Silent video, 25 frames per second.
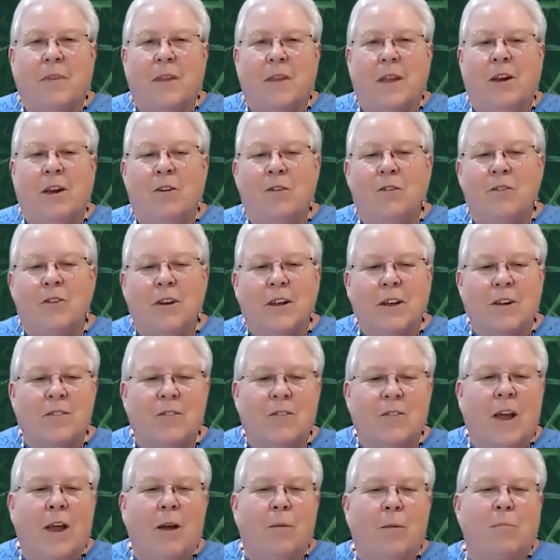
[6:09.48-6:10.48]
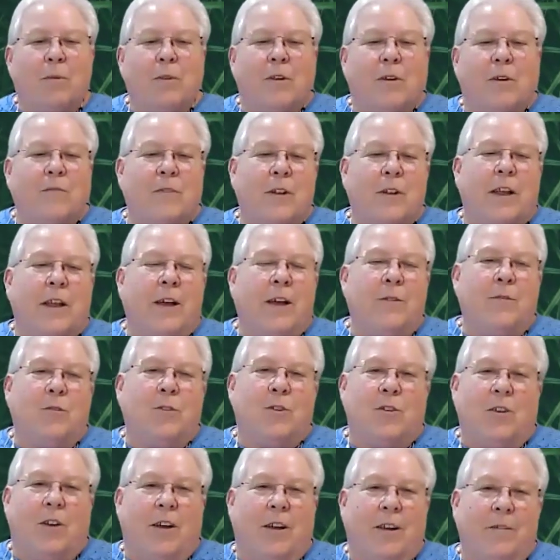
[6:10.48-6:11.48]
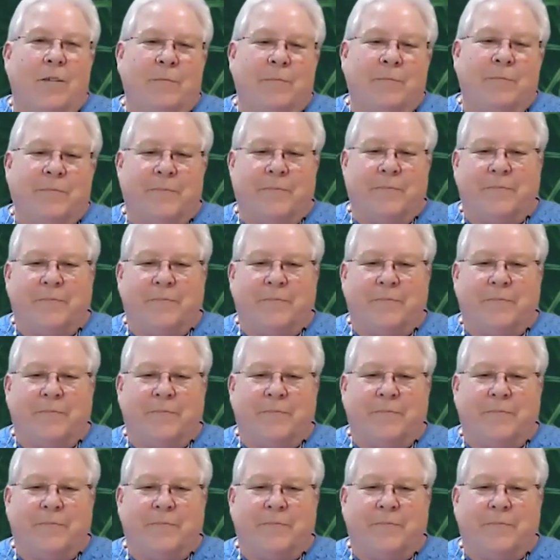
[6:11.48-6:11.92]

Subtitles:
here's an example of a life sign.